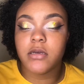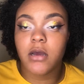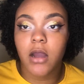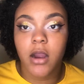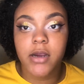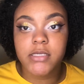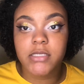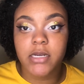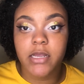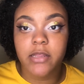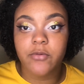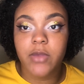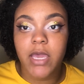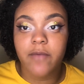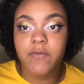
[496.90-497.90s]
Alright, so now that
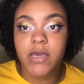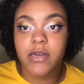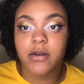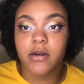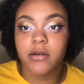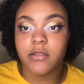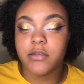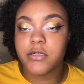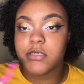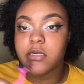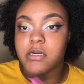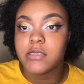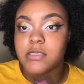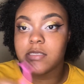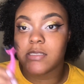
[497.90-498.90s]
we have added our glitter
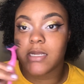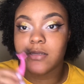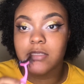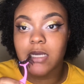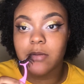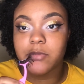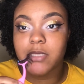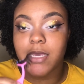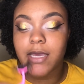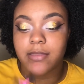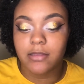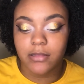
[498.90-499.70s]
chunks, it's now time to add the